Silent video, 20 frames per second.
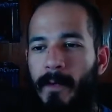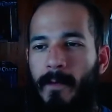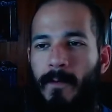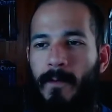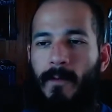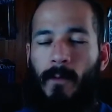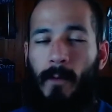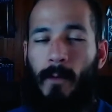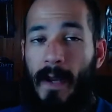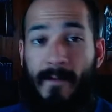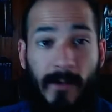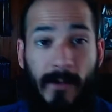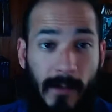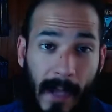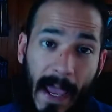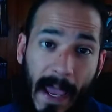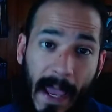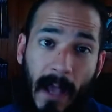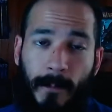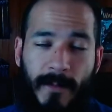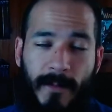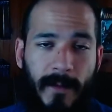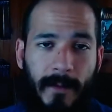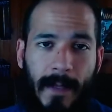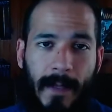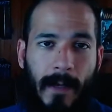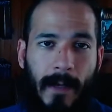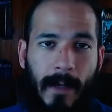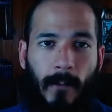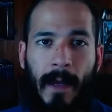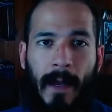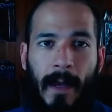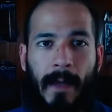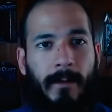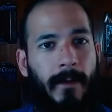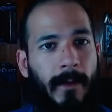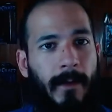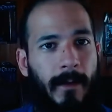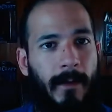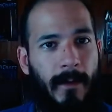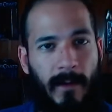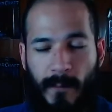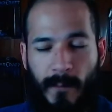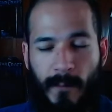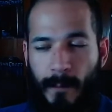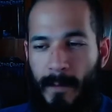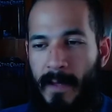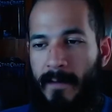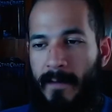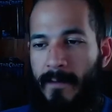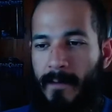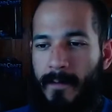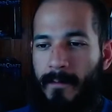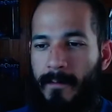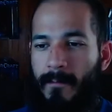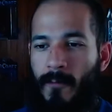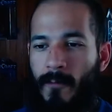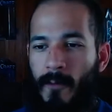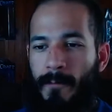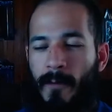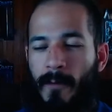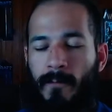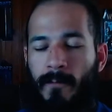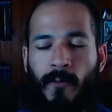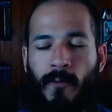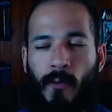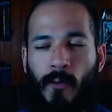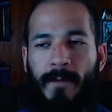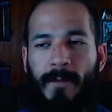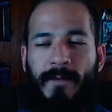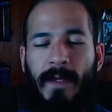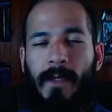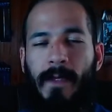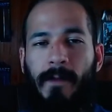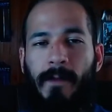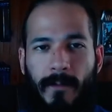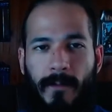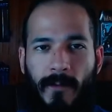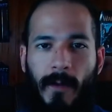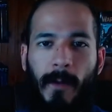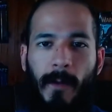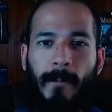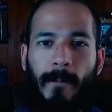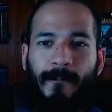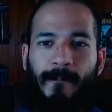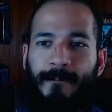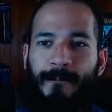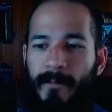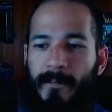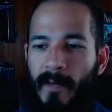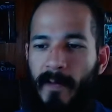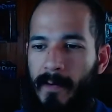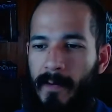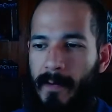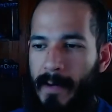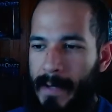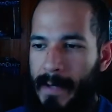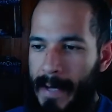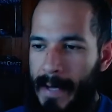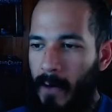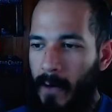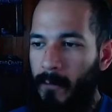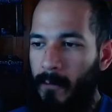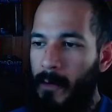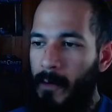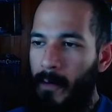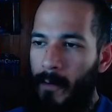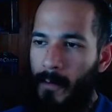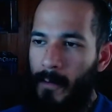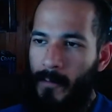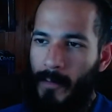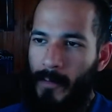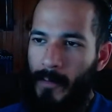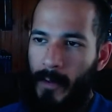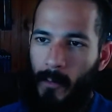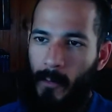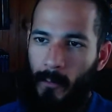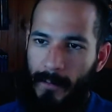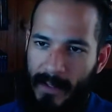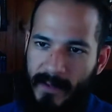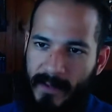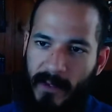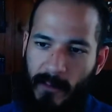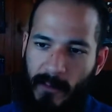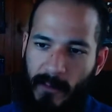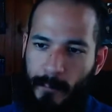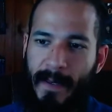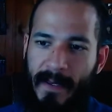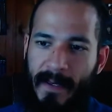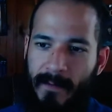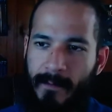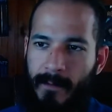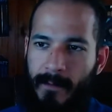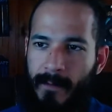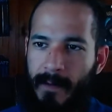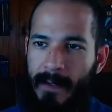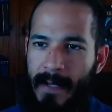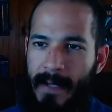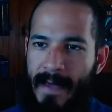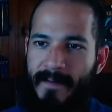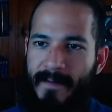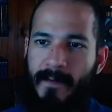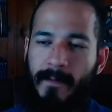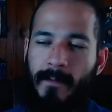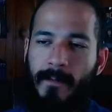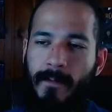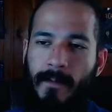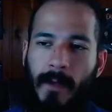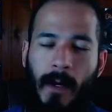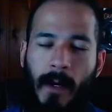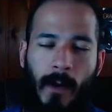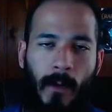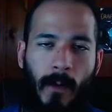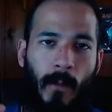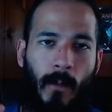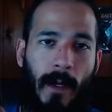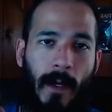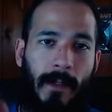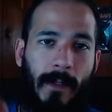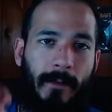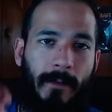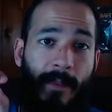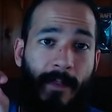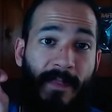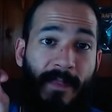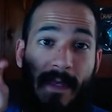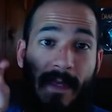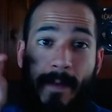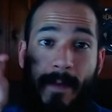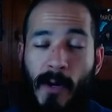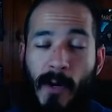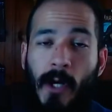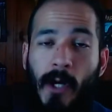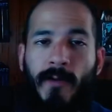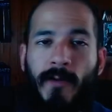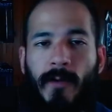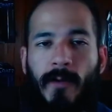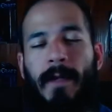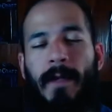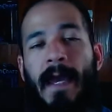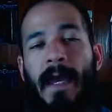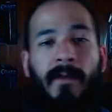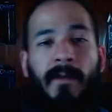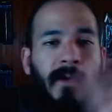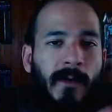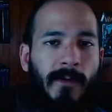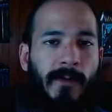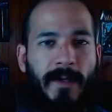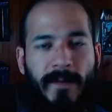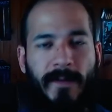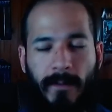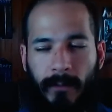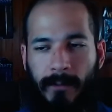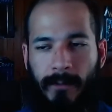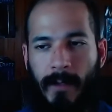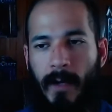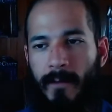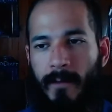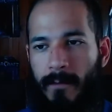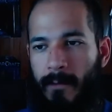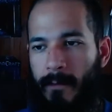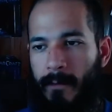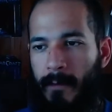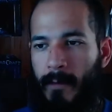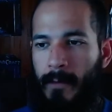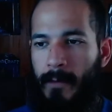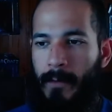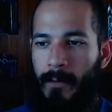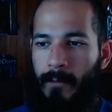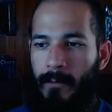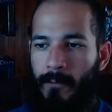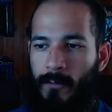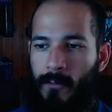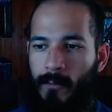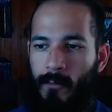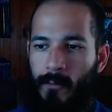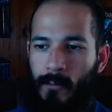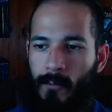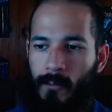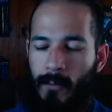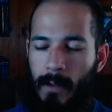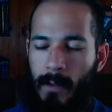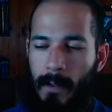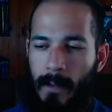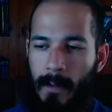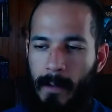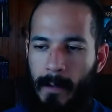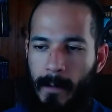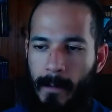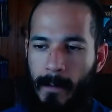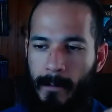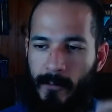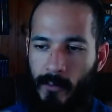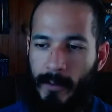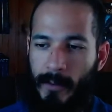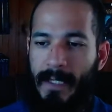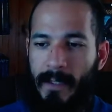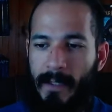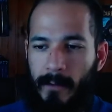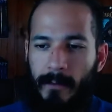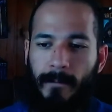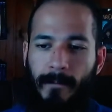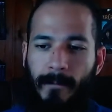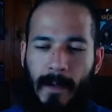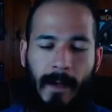So whatever helps in that way, it's some sort of healing. So anyhow, so this explains, in essence, what the person and the crystal does to heal.